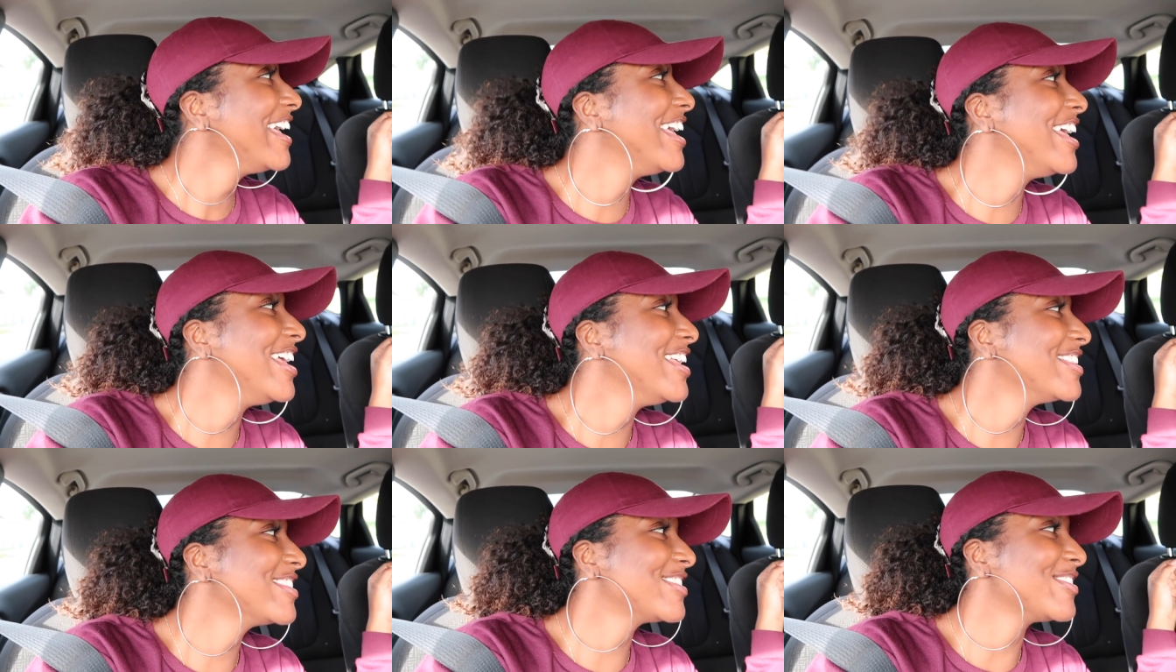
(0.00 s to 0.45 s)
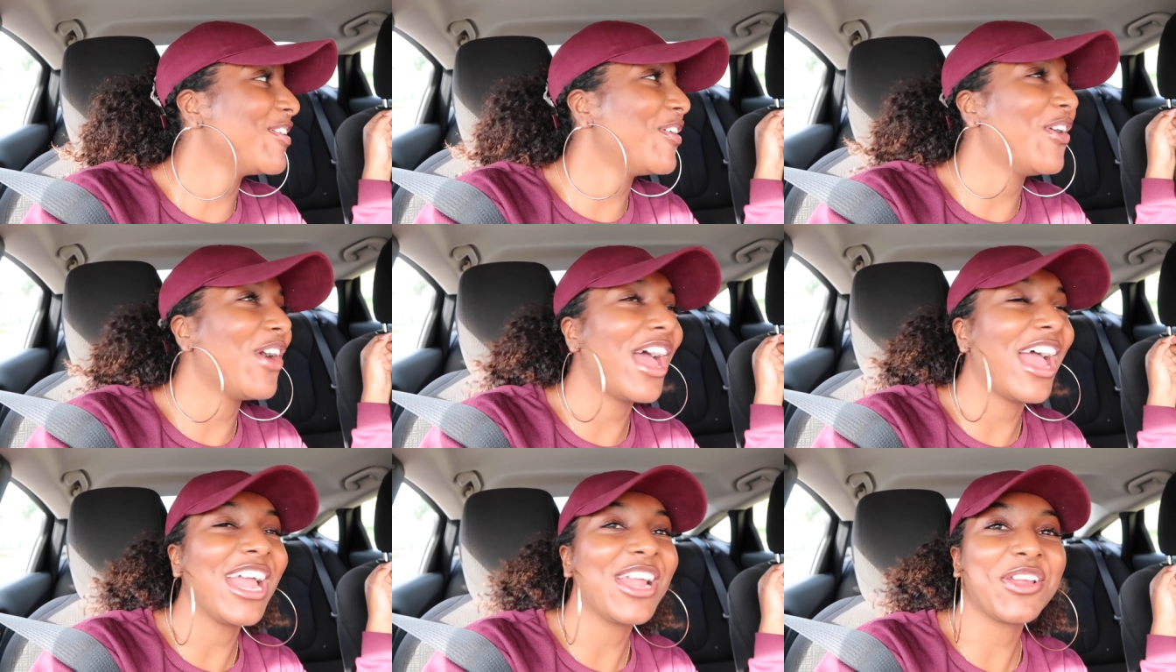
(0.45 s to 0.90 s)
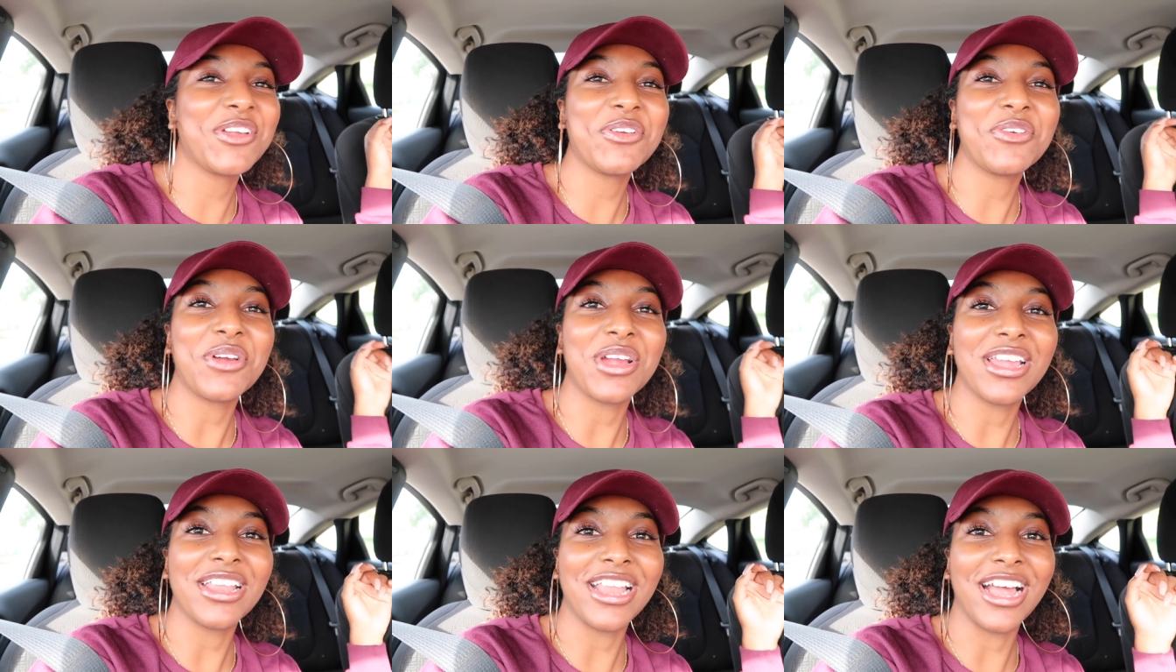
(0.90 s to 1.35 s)
he's so
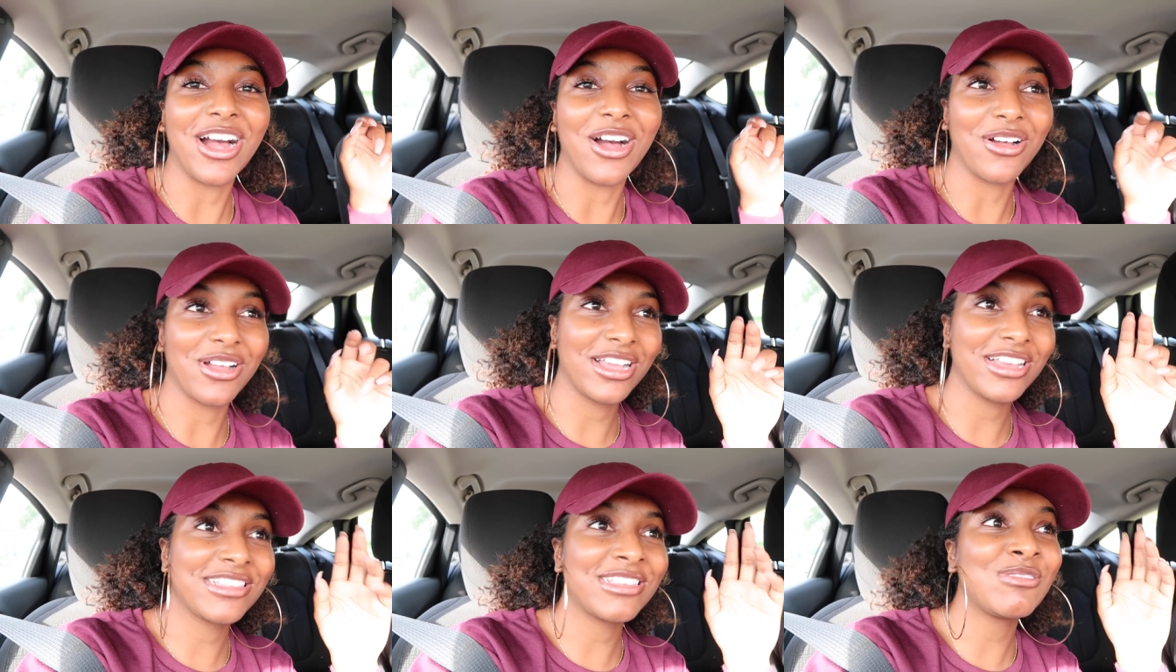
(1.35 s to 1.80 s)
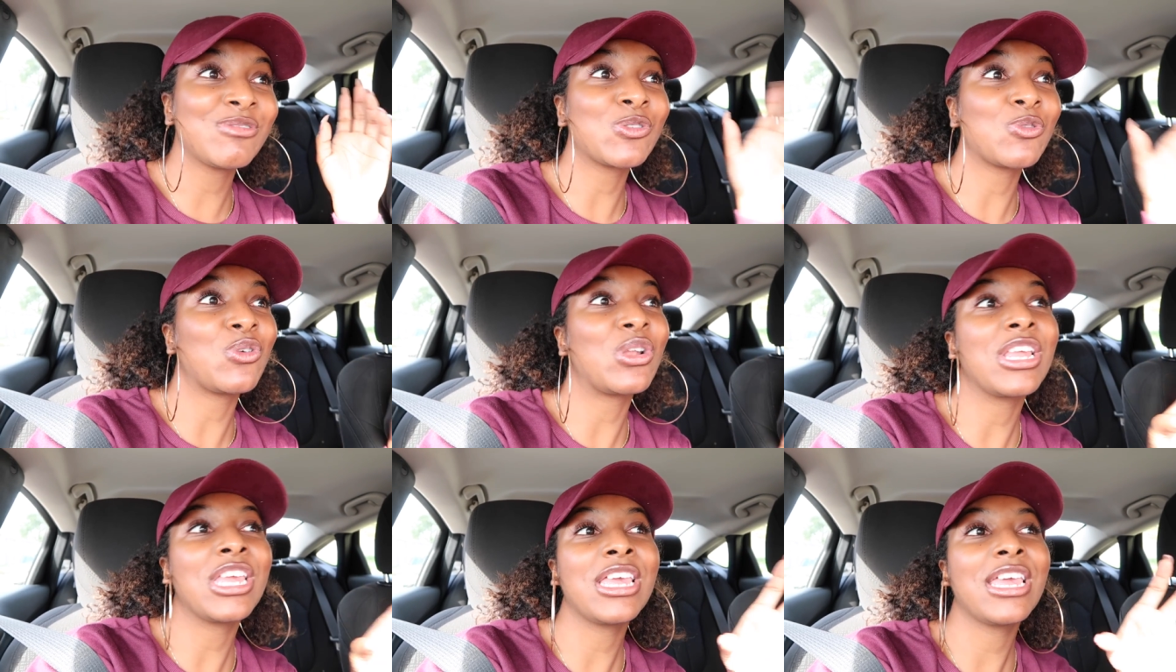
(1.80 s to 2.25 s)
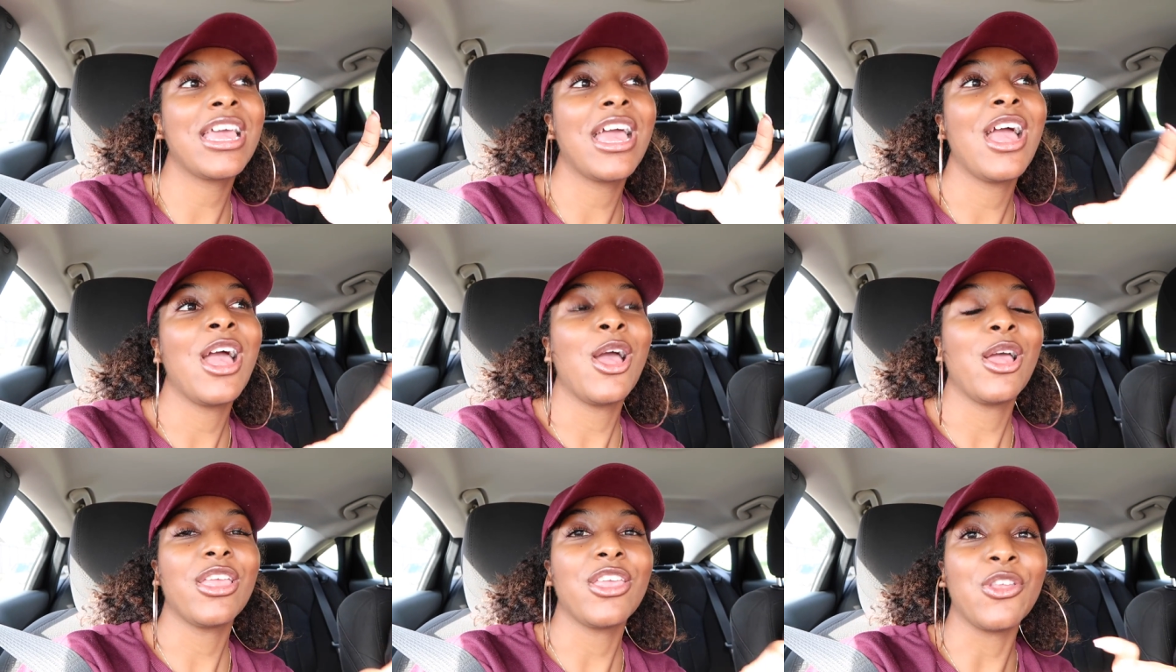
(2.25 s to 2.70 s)
angry right now because he was really,
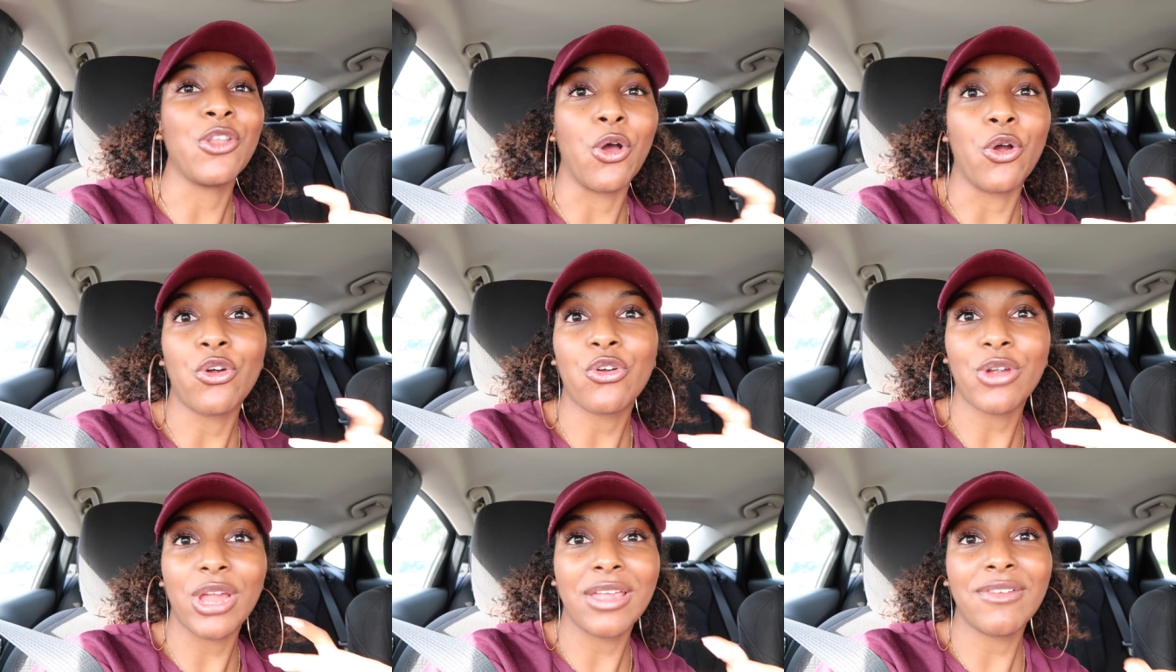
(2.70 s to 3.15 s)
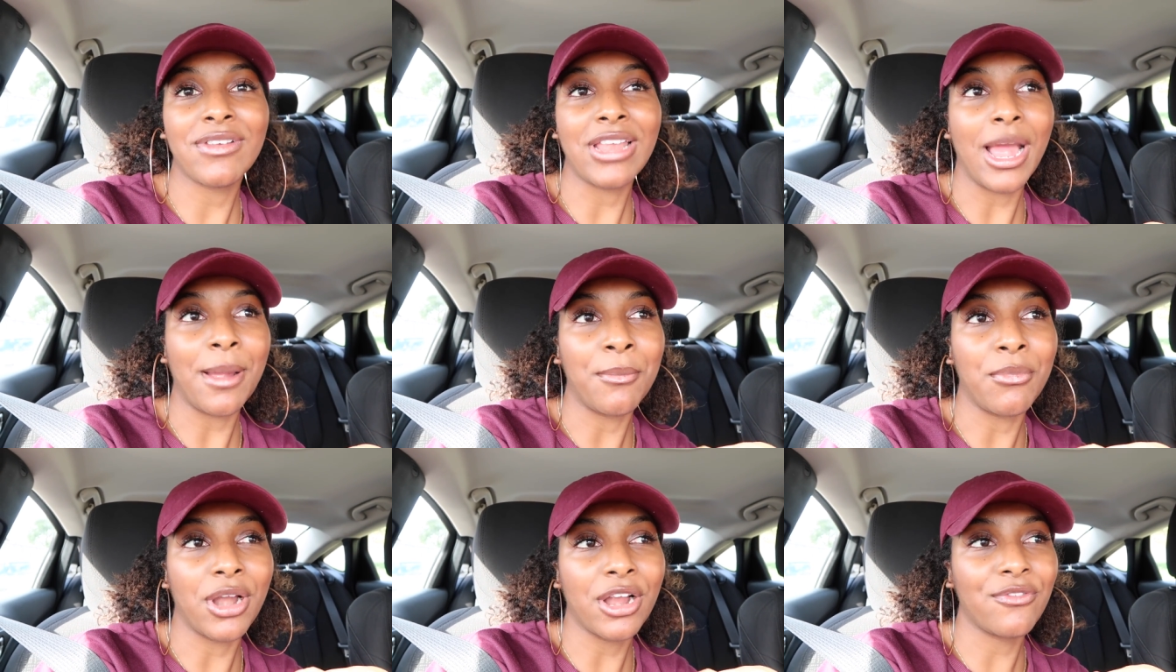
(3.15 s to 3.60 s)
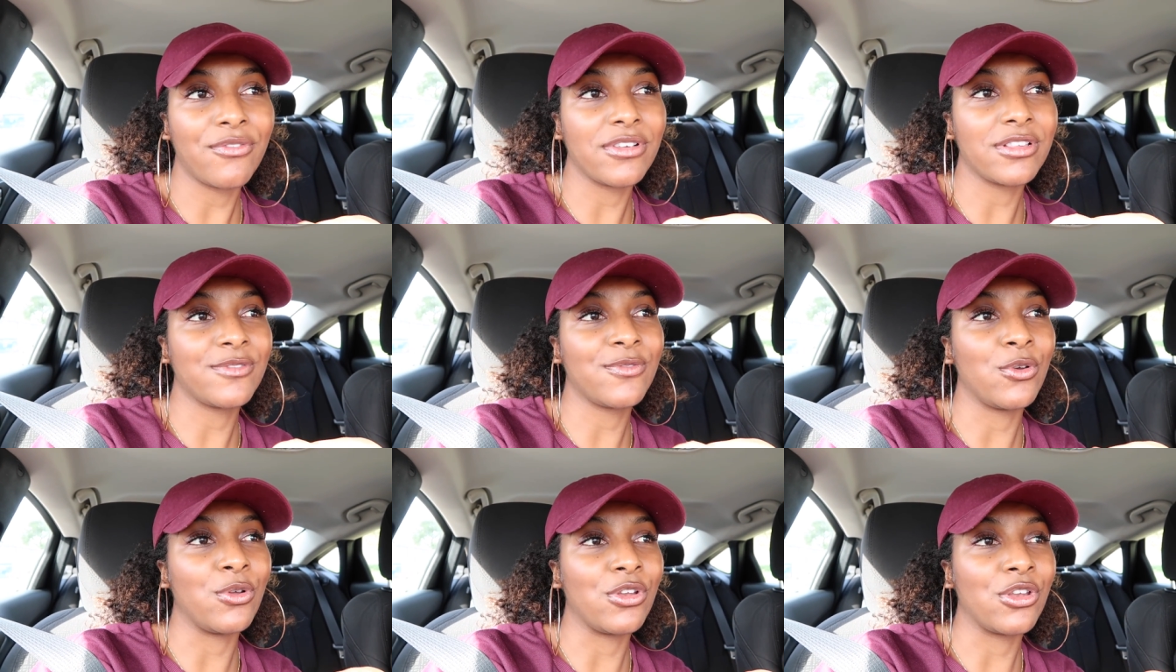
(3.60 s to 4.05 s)
you know, craving that
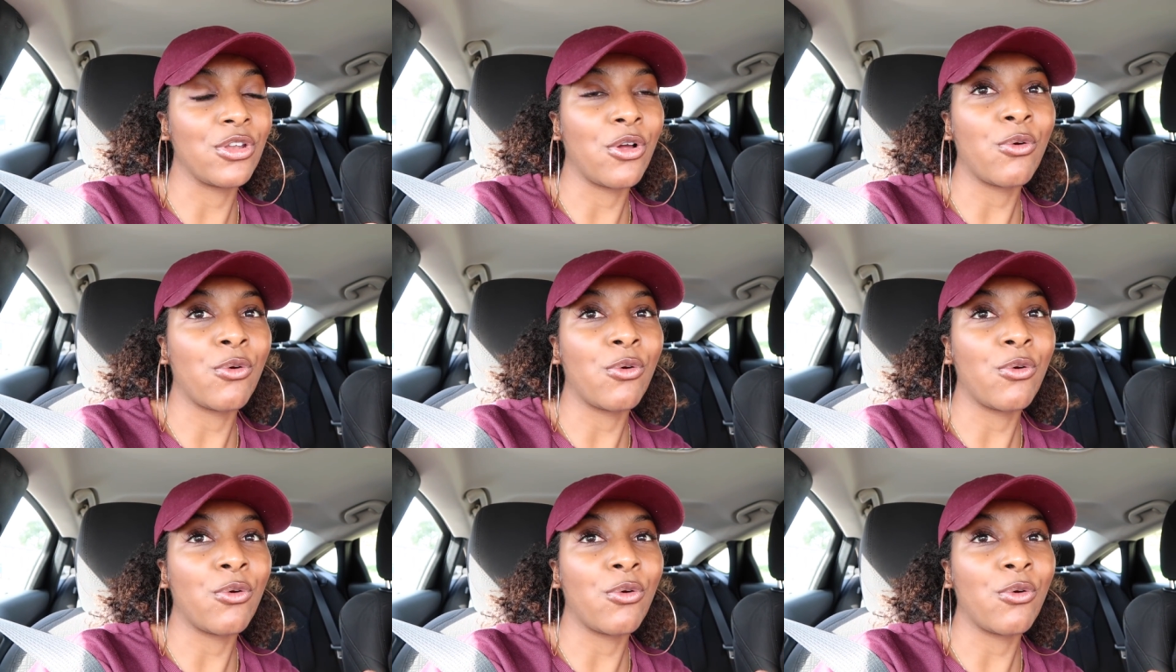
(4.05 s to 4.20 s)
breakfast food.